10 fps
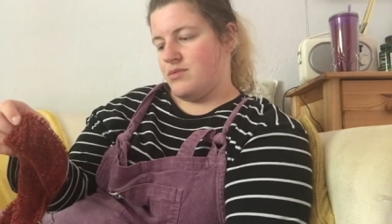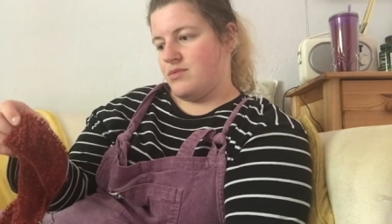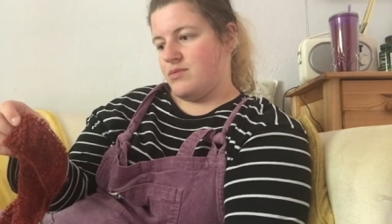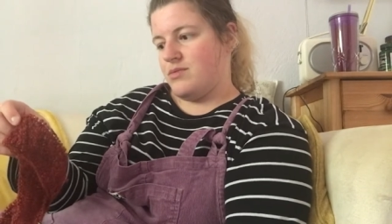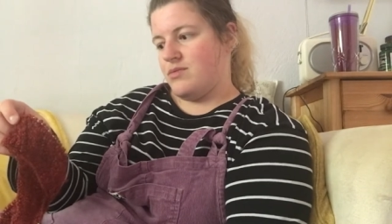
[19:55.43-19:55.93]

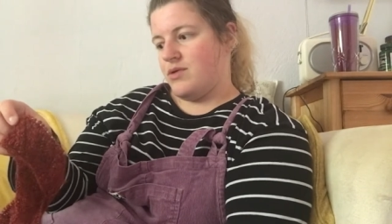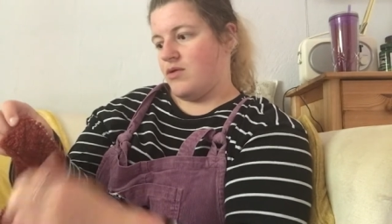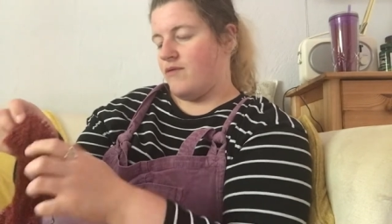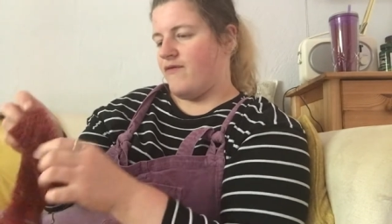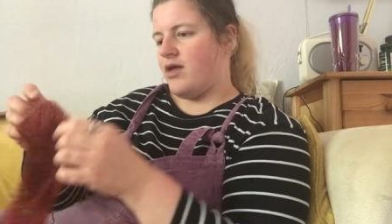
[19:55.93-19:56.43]
It's
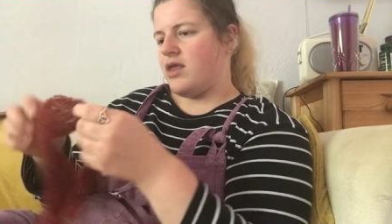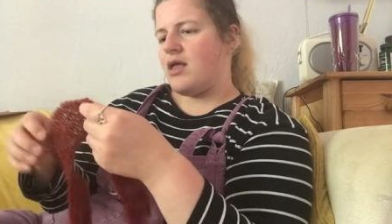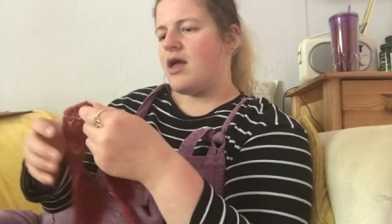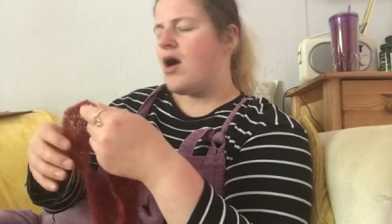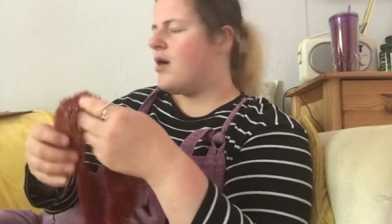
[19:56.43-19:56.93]
not fun. And
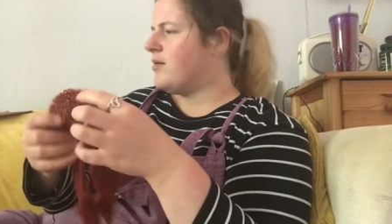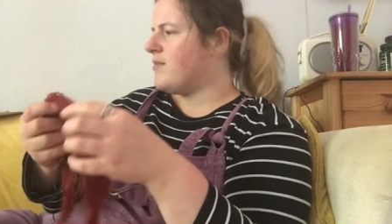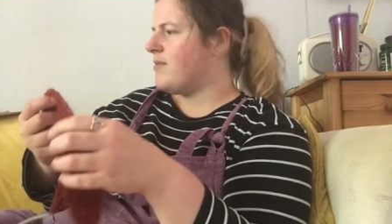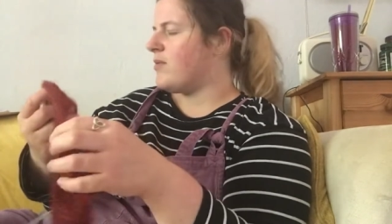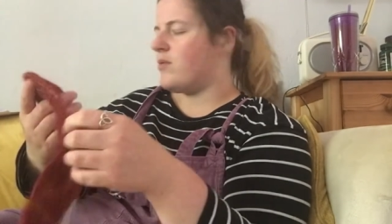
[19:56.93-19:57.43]
I can't
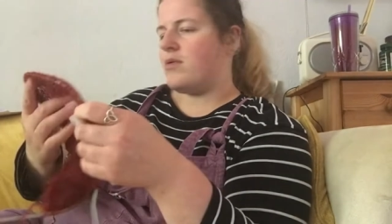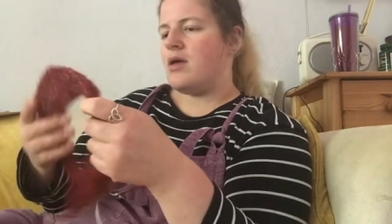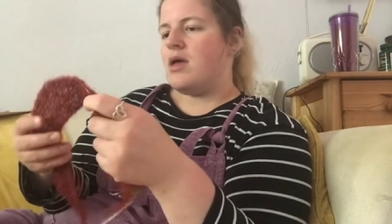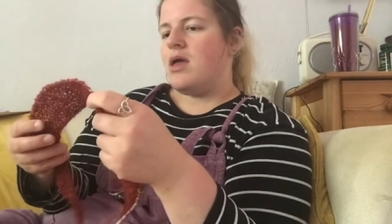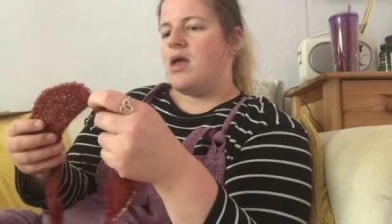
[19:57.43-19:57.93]
remember.
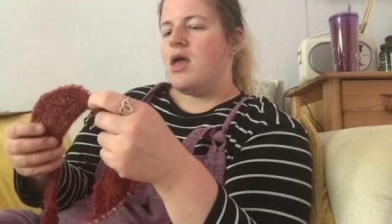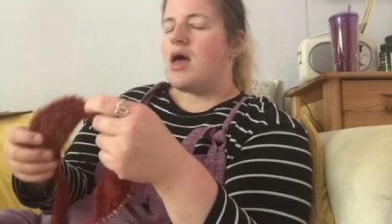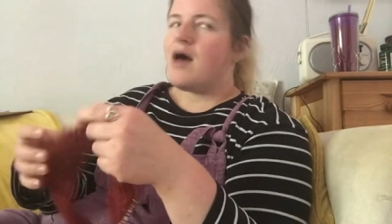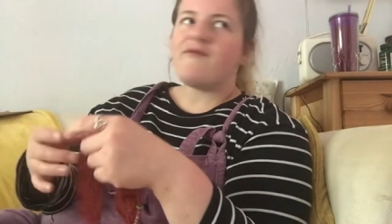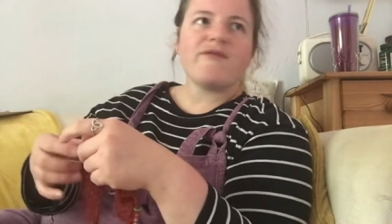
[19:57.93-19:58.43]

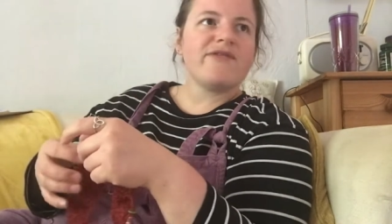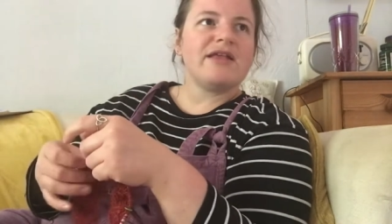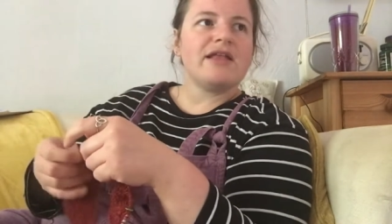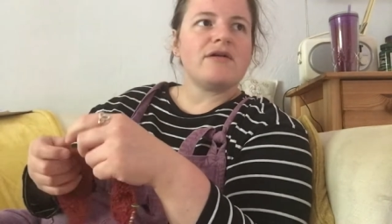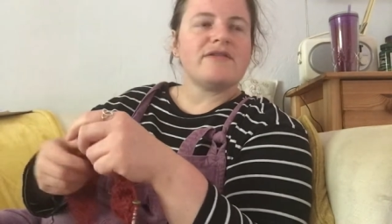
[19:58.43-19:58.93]
I've
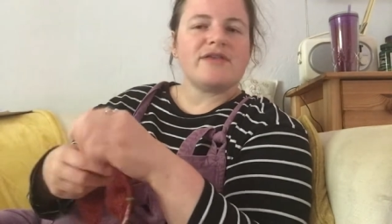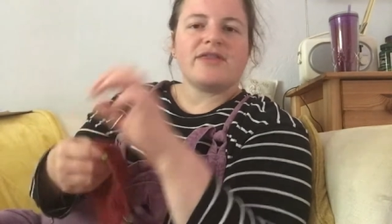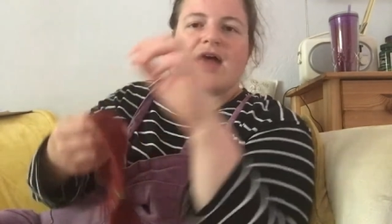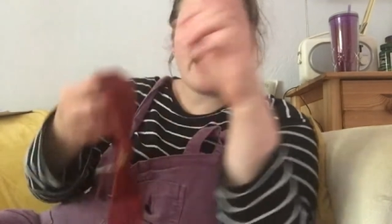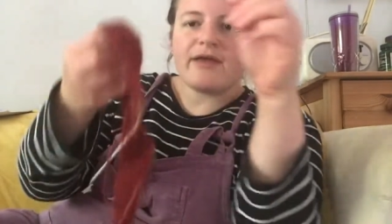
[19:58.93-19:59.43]
obviously lost the
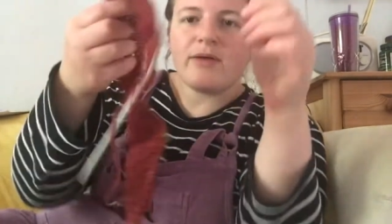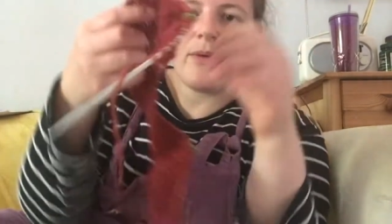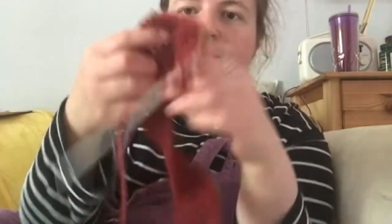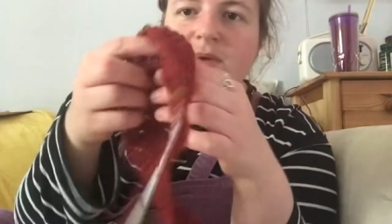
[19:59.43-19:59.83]
tag that went